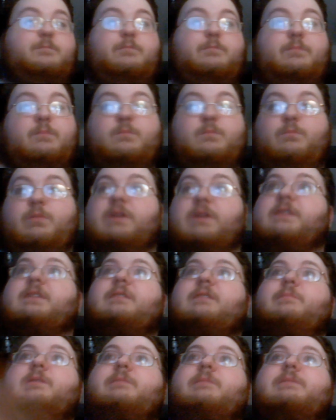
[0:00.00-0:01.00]
when the
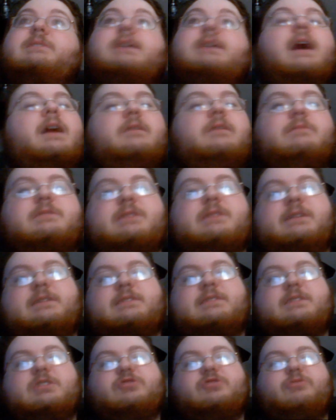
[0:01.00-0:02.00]
WWE title was in a
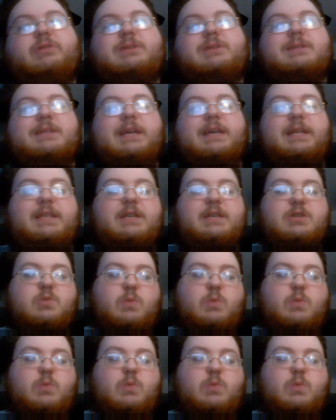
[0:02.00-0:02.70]
situation like this,